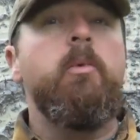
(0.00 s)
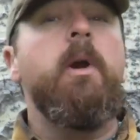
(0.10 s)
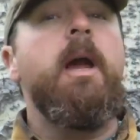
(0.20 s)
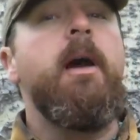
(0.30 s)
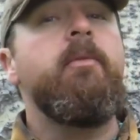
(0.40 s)

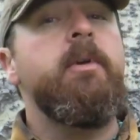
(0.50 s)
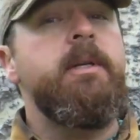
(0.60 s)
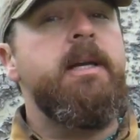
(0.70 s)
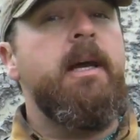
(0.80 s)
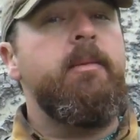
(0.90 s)

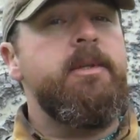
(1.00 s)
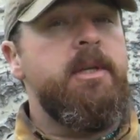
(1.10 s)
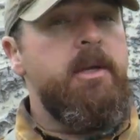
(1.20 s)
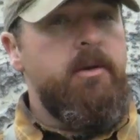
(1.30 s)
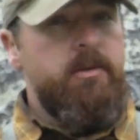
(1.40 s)
Recovery time
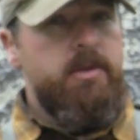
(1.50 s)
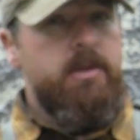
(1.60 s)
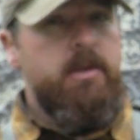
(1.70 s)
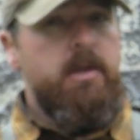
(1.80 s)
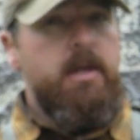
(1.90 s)
is huge.